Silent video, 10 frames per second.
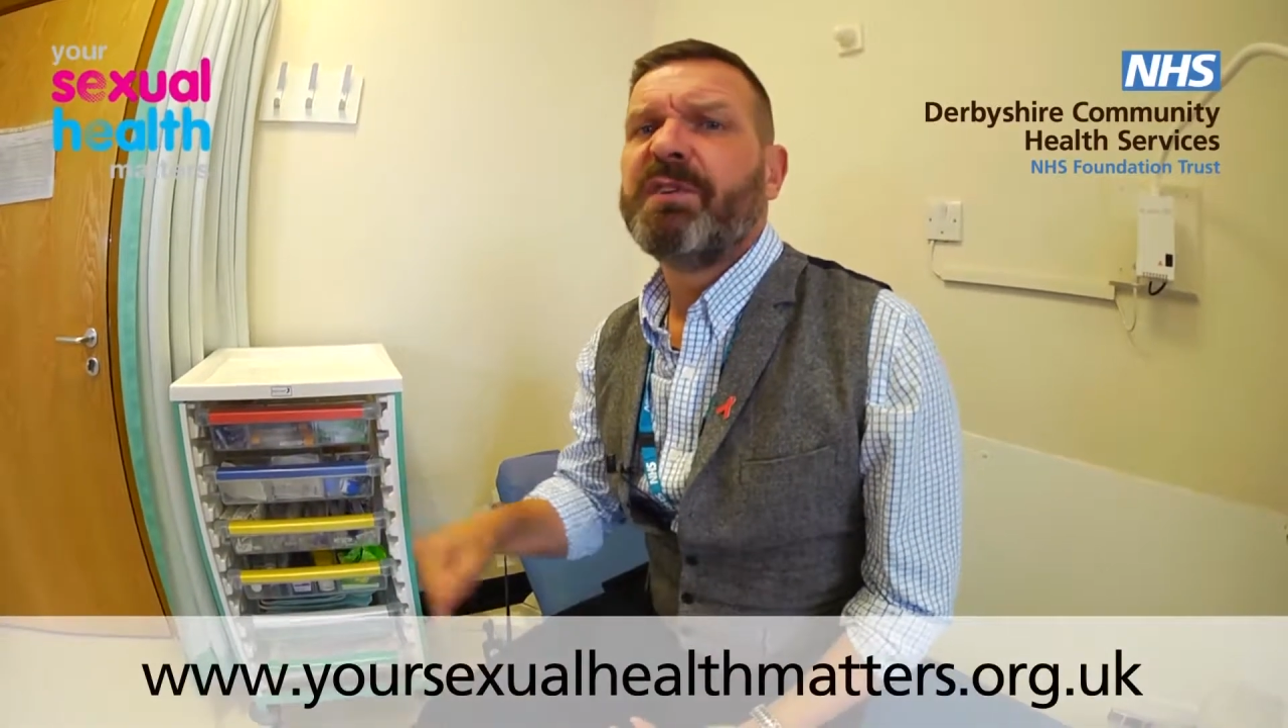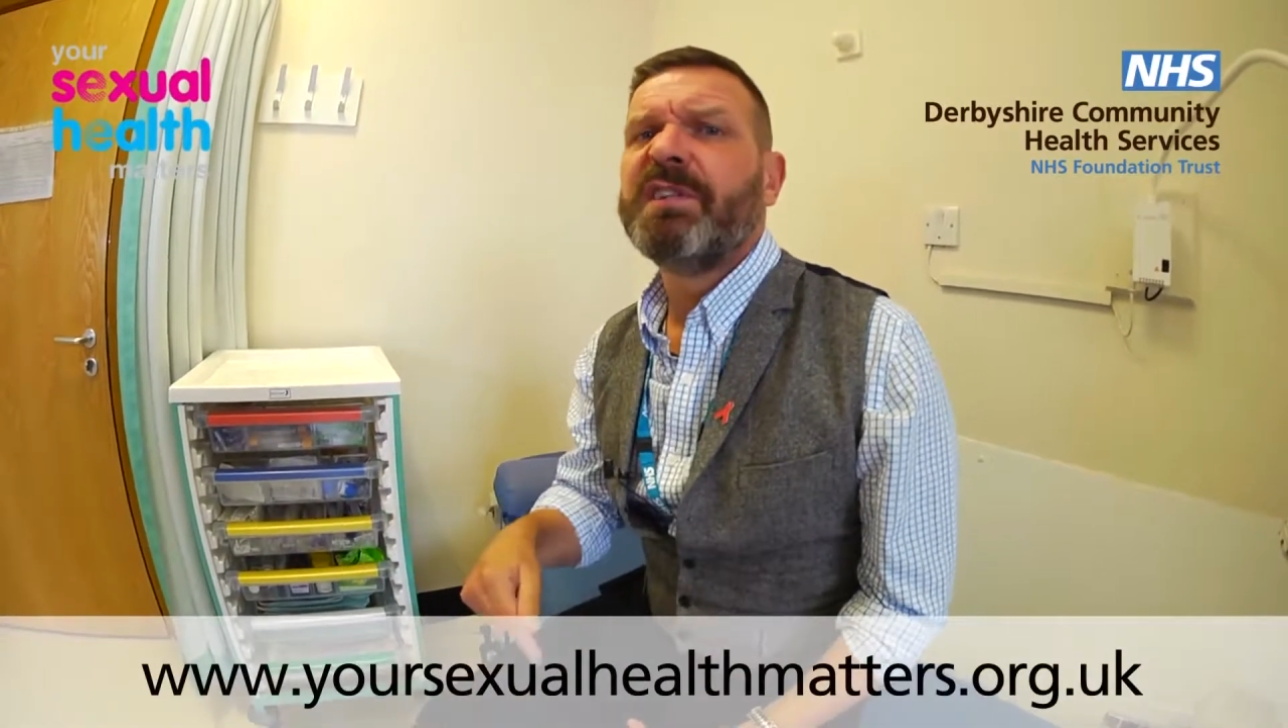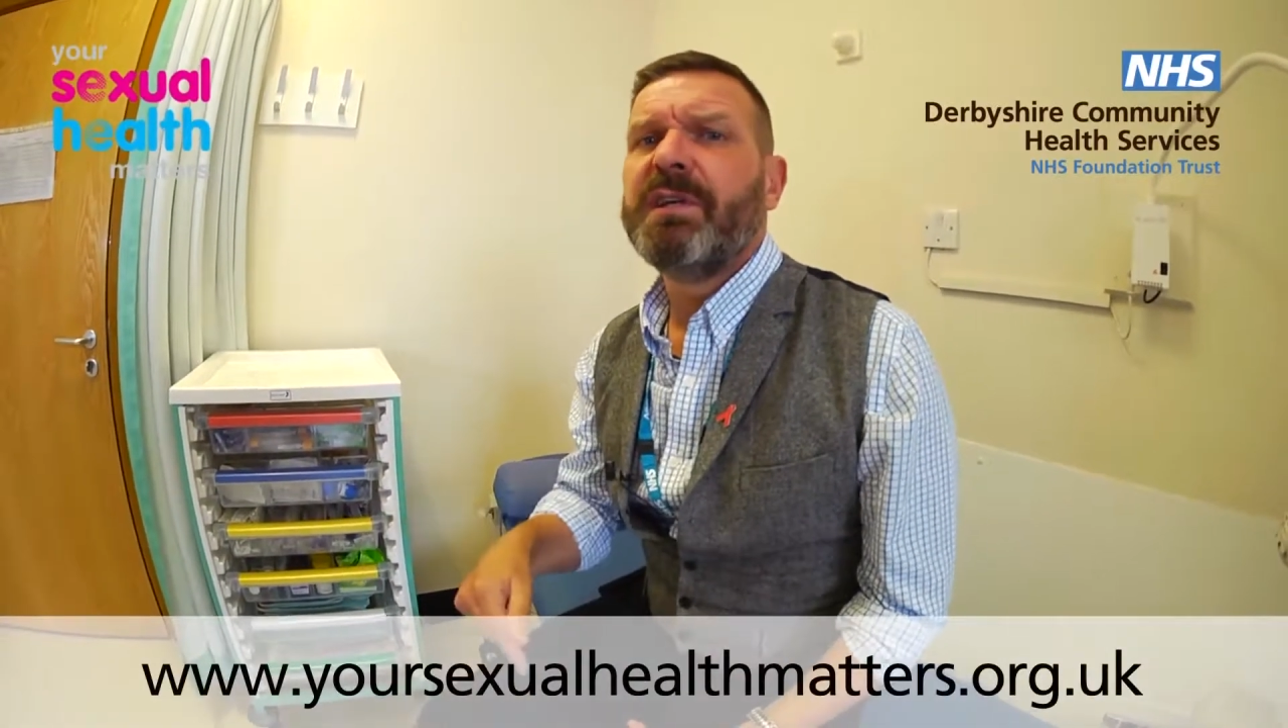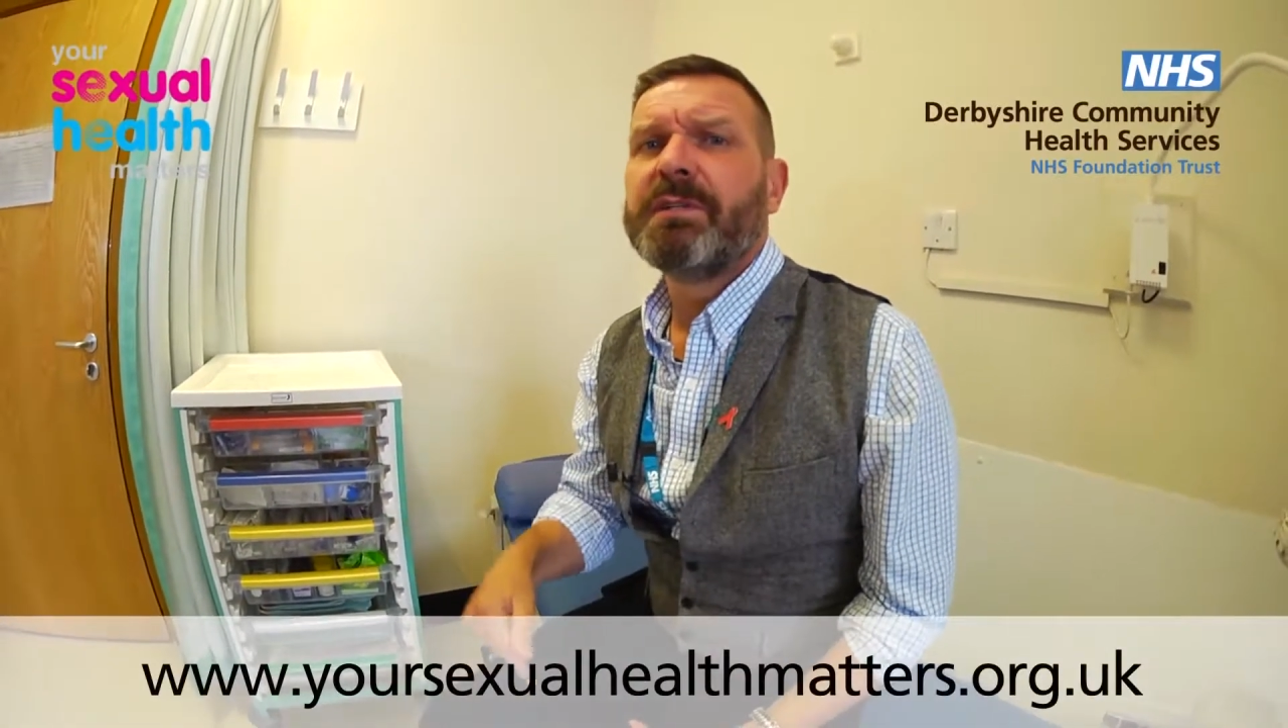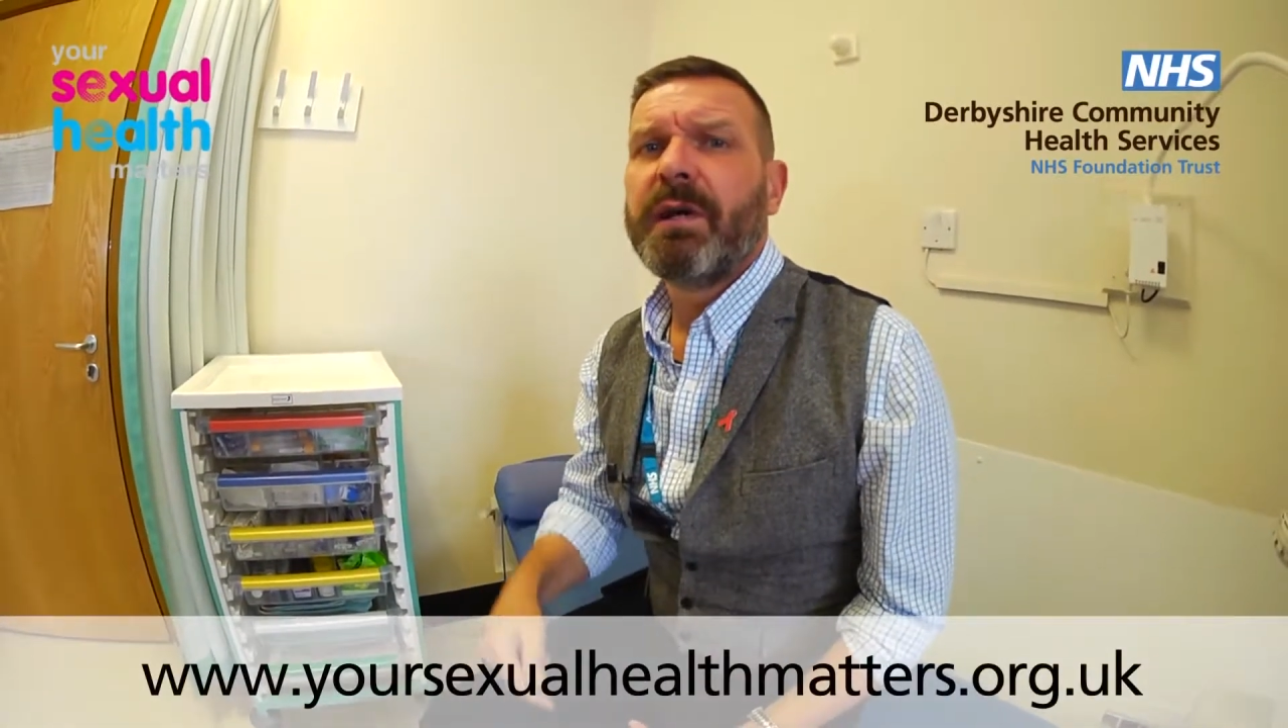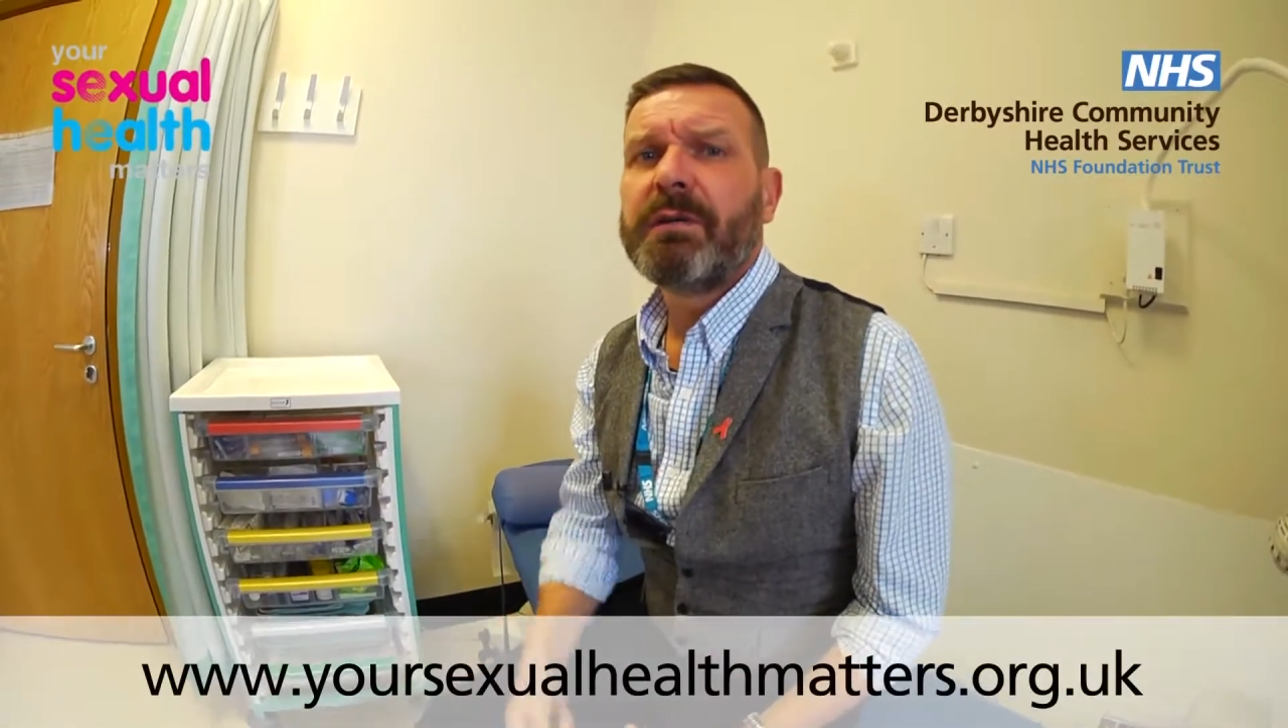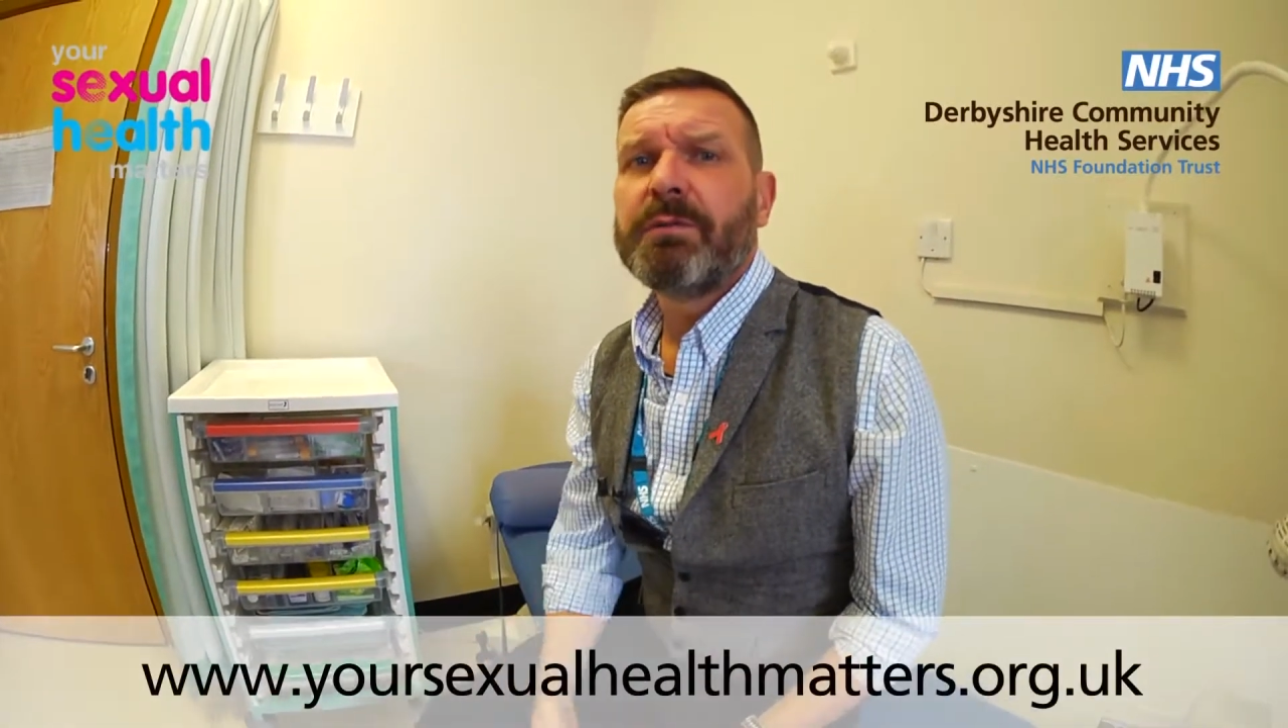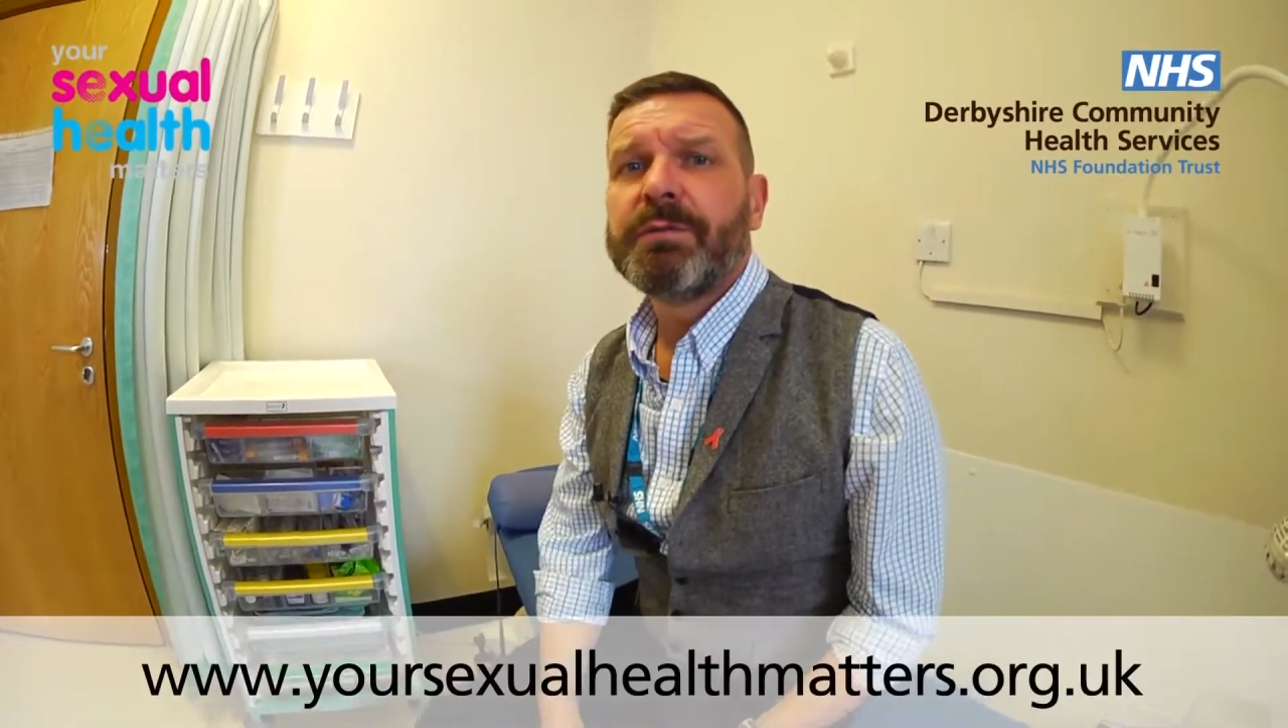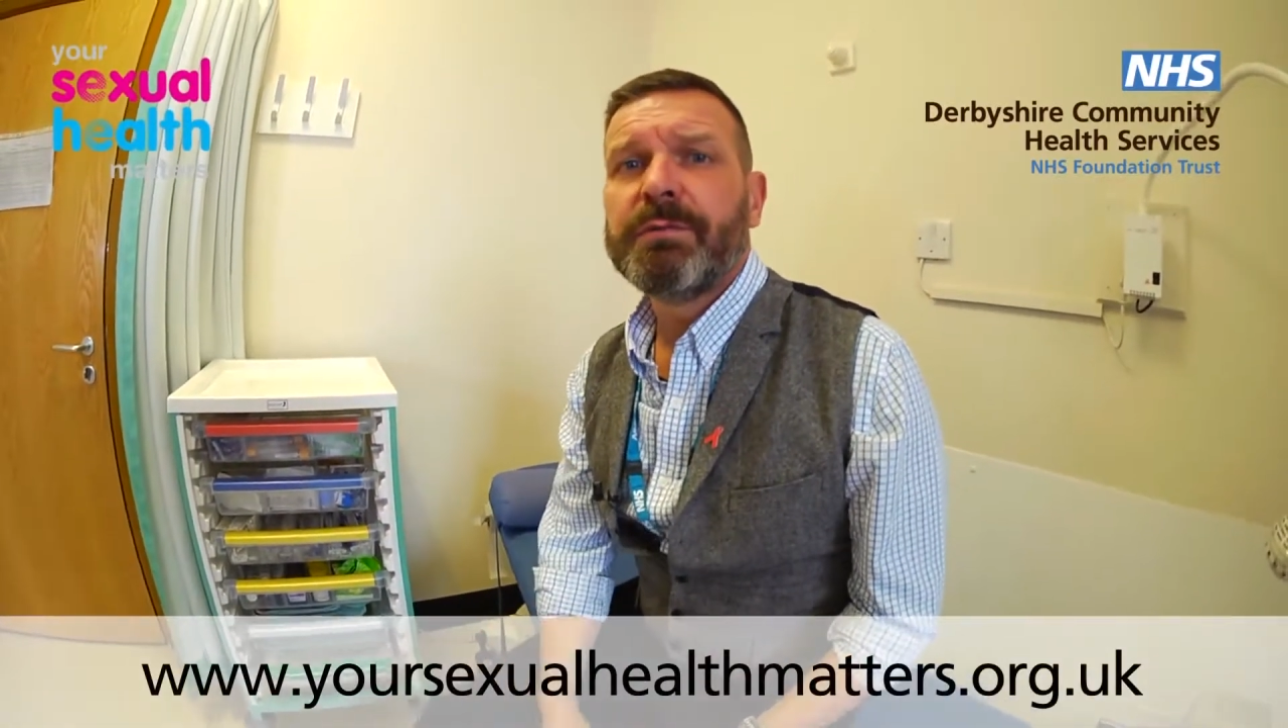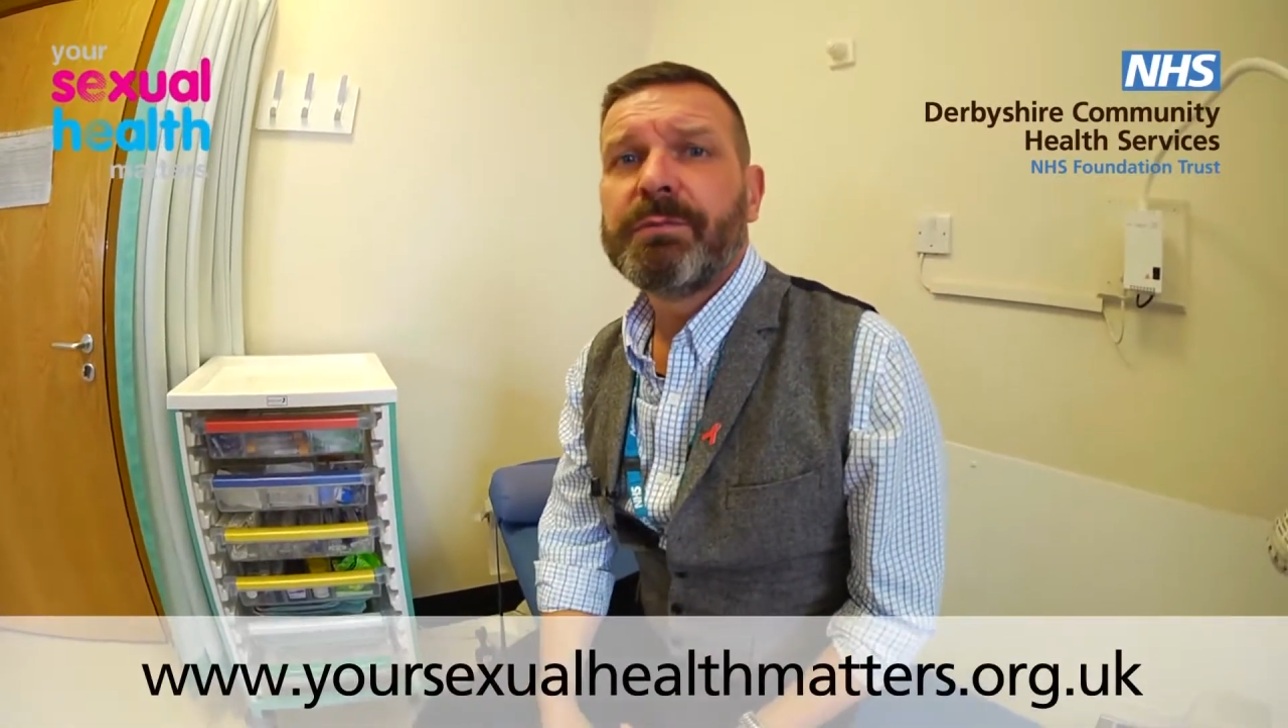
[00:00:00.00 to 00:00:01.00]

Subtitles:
for details.